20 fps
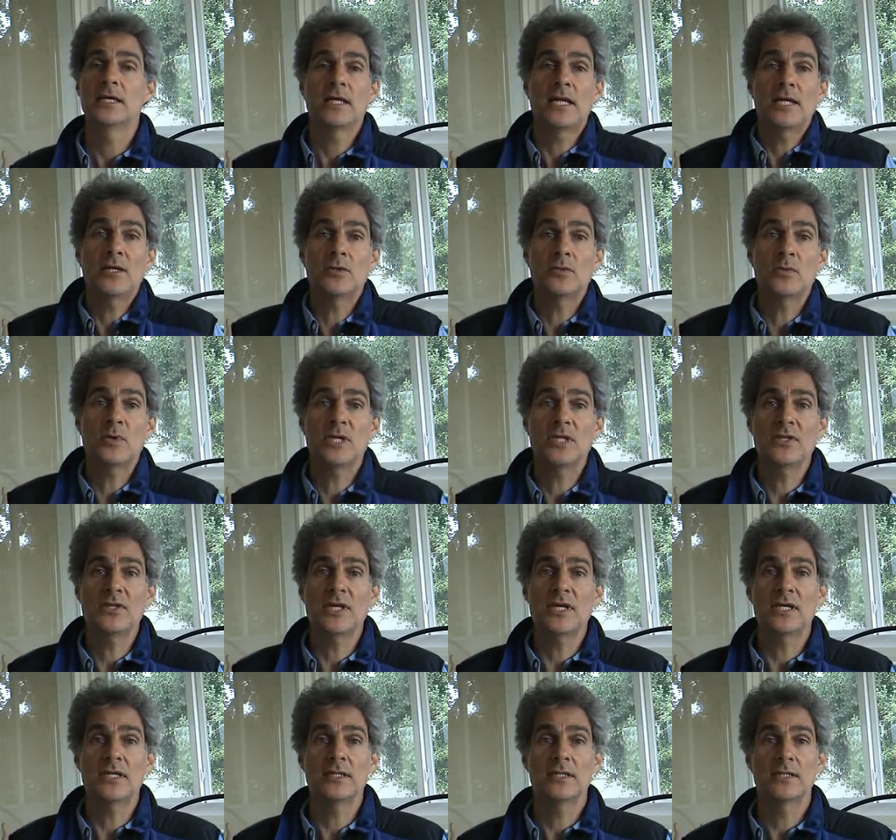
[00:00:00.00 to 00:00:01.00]
I don't want
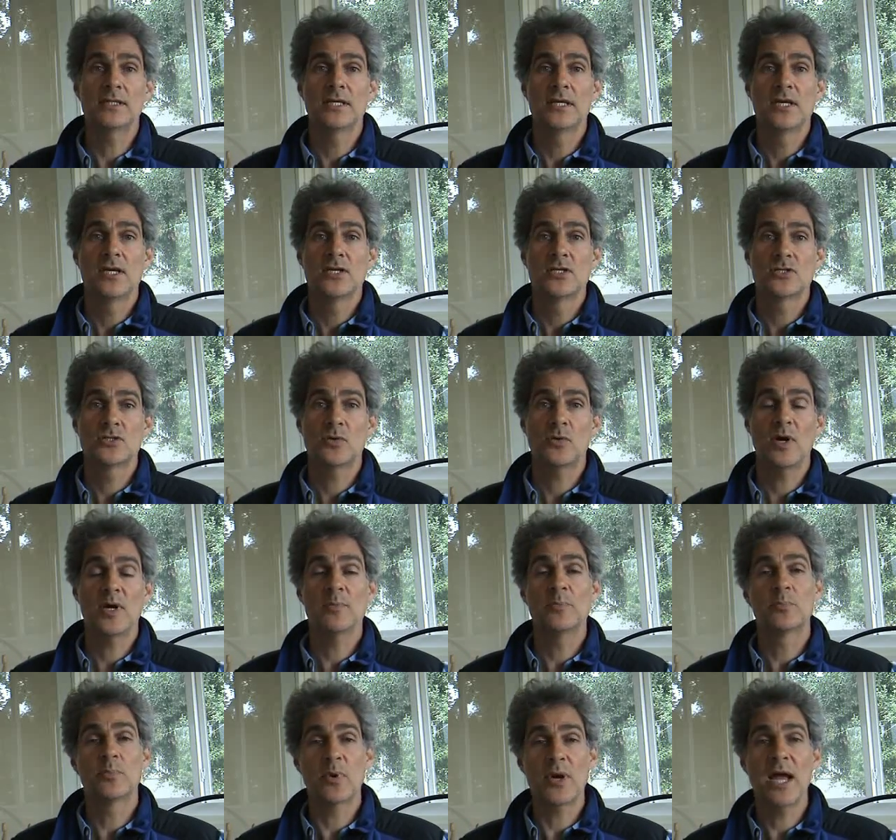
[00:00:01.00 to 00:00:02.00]
that. So I
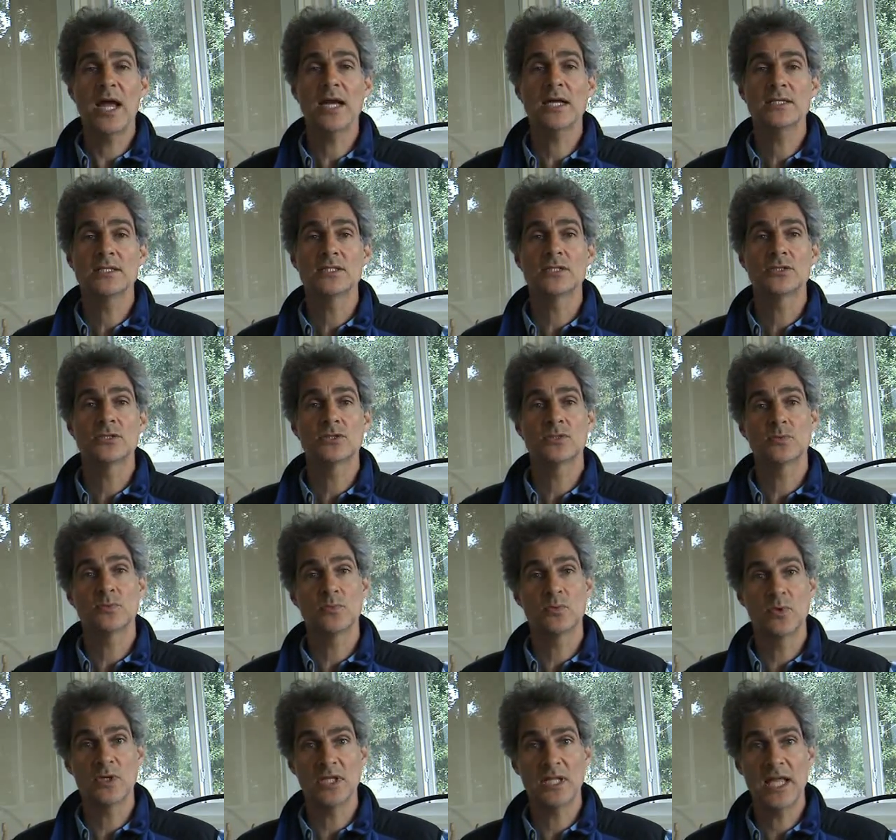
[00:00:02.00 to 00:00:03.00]
practice
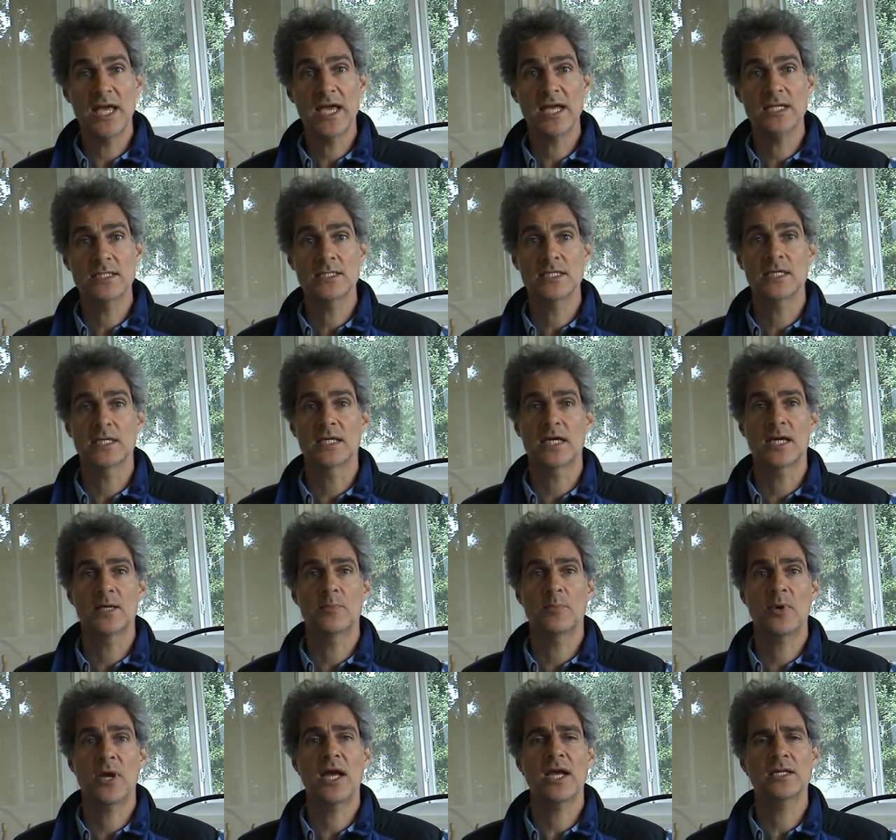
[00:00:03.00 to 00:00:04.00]
relaxing. I
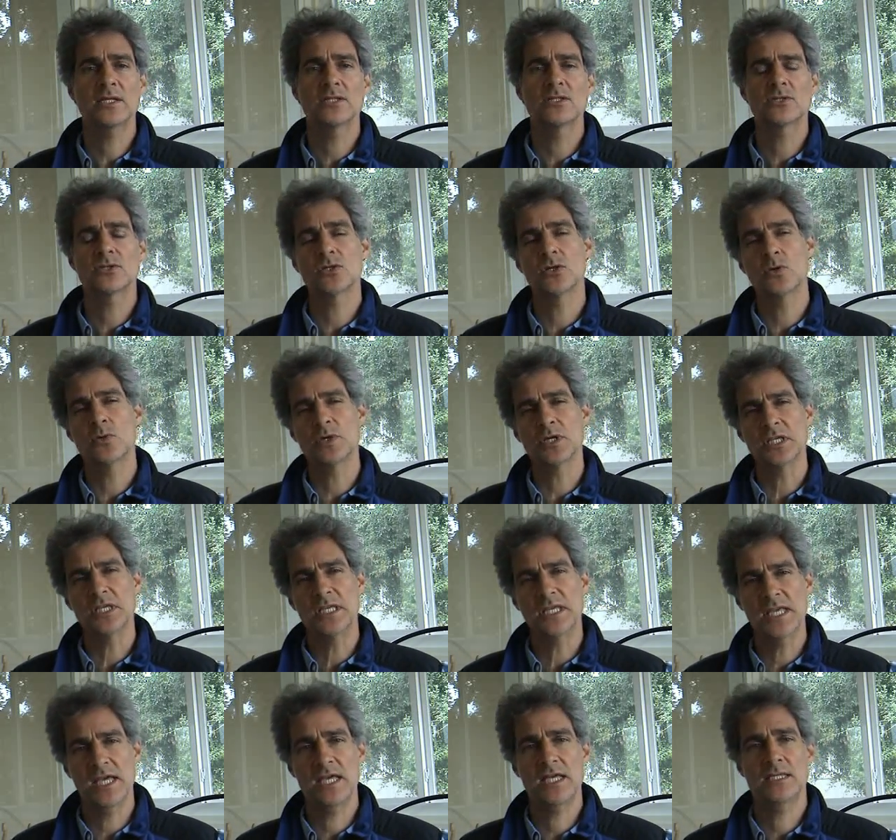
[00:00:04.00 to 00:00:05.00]
practice going
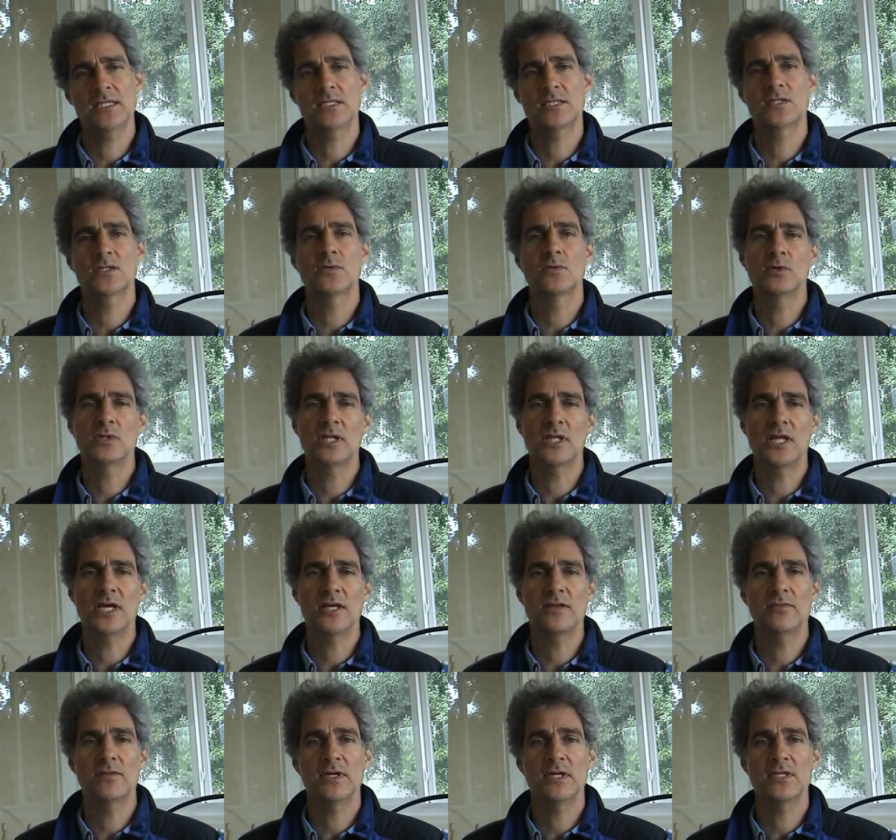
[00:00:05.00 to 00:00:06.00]
yes to what
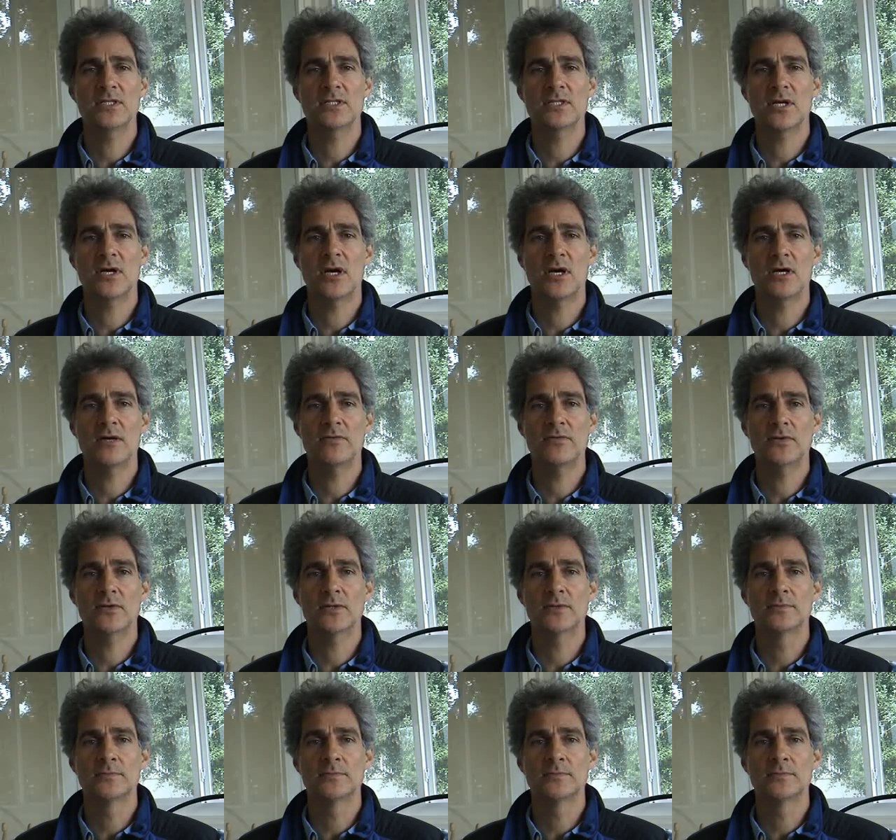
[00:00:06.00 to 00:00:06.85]
life has to offer.